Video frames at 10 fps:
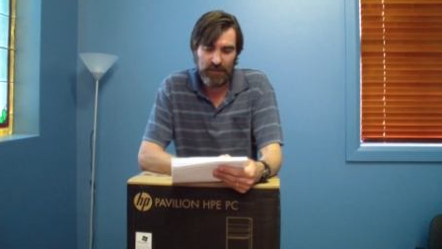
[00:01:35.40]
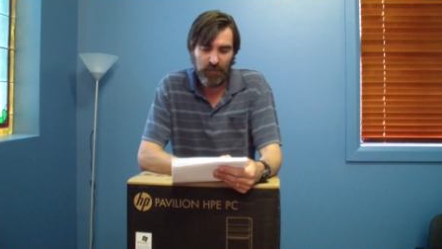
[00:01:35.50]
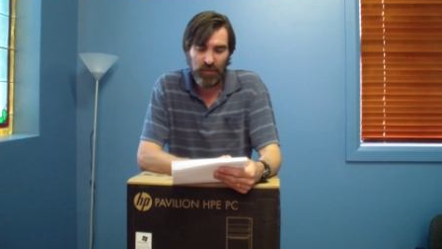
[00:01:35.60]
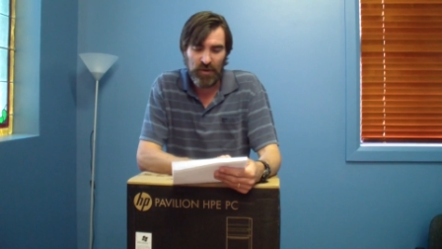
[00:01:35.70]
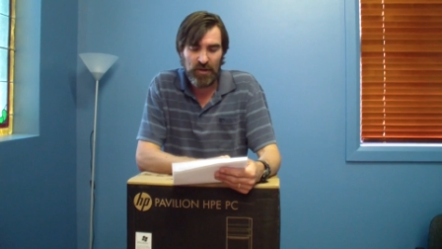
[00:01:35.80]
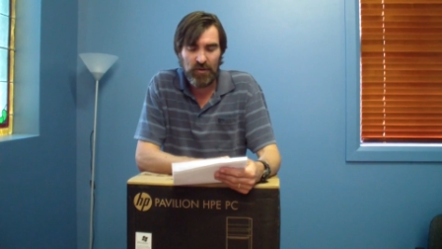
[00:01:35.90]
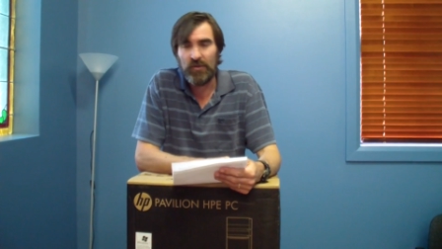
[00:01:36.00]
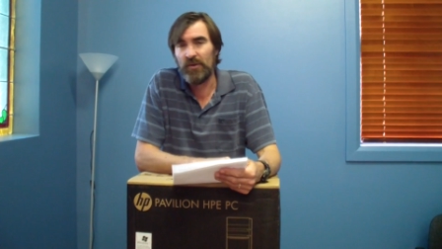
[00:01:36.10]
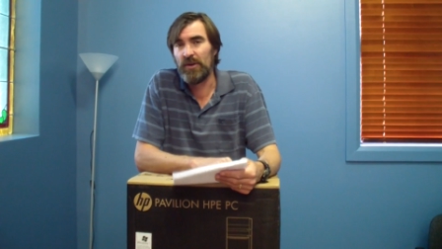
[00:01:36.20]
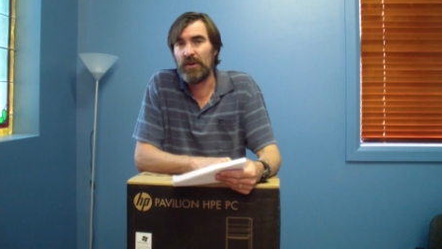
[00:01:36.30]
Pretty
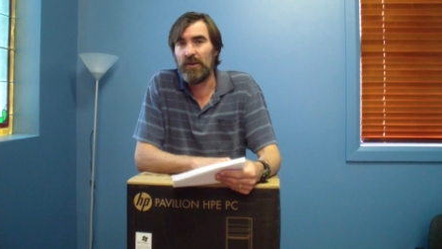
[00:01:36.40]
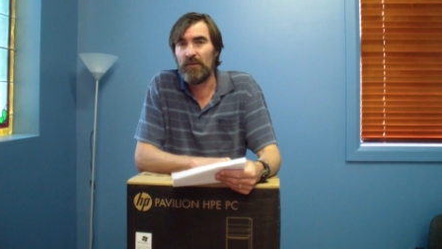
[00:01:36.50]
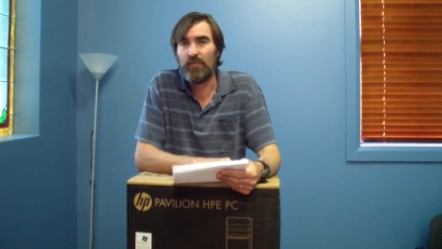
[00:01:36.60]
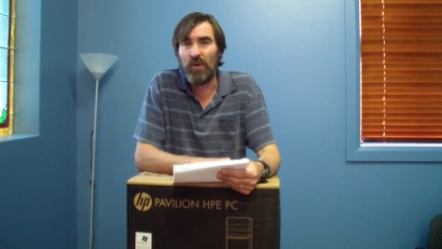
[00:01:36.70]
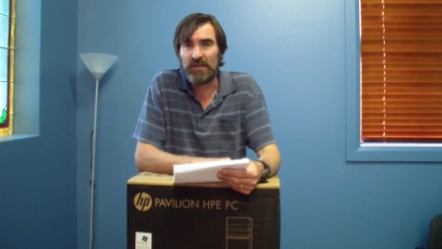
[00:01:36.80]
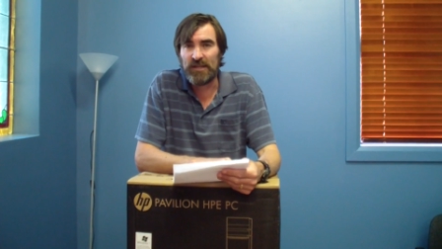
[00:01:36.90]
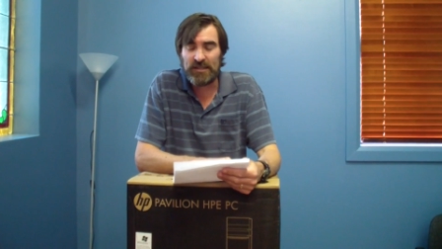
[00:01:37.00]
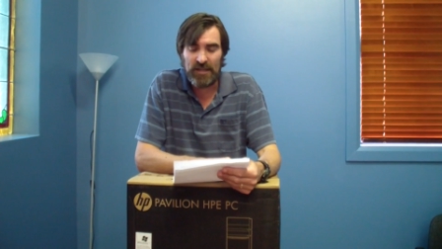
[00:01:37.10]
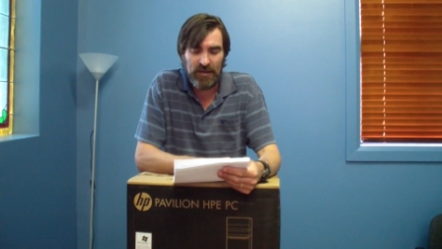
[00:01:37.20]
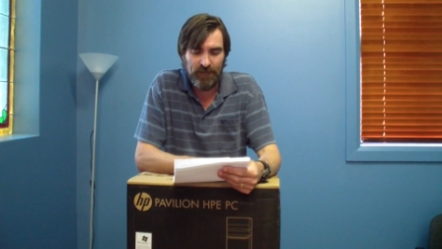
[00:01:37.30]
good
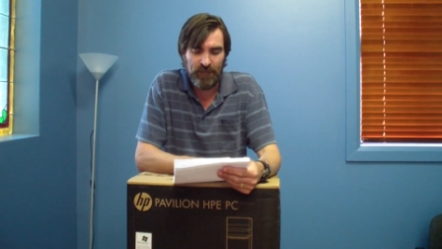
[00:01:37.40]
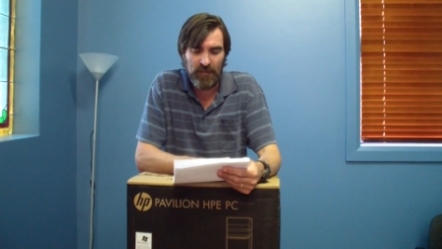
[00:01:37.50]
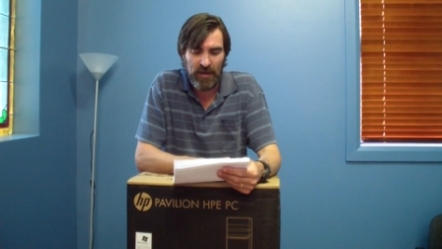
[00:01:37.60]
processor.